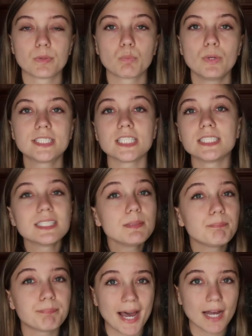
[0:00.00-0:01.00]
which
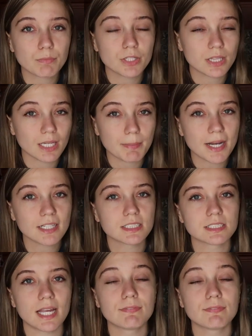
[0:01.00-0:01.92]
isn't bad when you think about it, because they